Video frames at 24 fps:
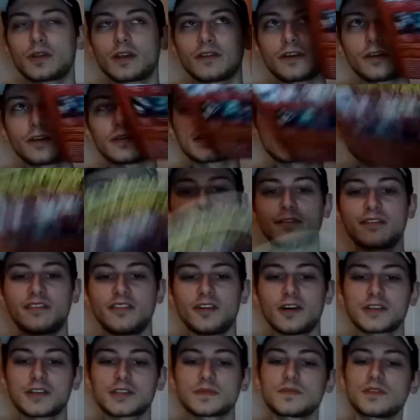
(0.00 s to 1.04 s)
I've only seen the
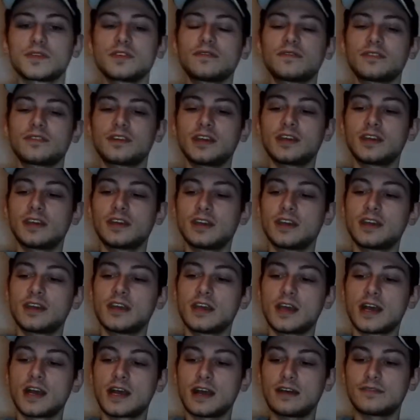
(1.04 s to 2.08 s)
first movie.
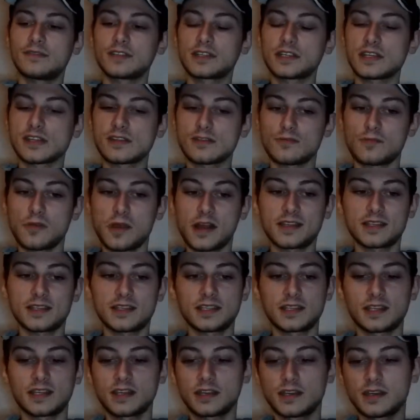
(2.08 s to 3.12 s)
I haven't seen the rest.